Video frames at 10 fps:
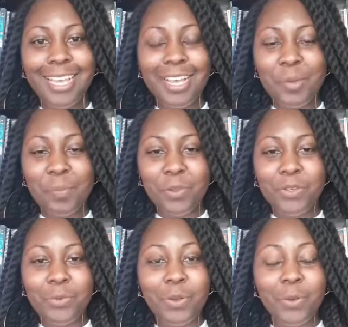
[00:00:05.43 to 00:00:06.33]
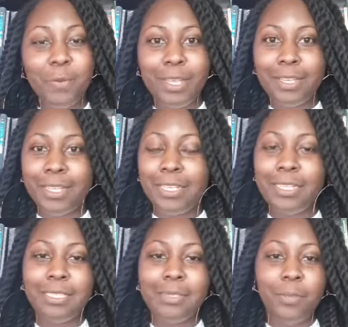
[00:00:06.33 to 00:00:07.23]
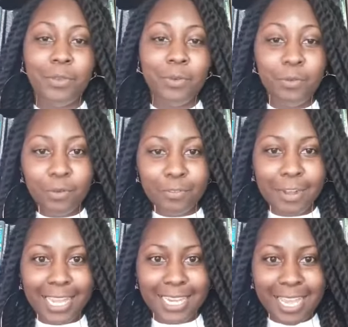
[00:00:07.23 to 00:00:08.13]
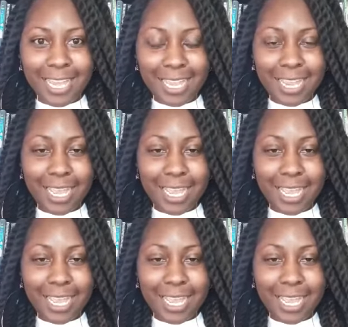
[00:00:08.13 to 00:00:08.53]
I hope you're doing well on this beautiful Friday.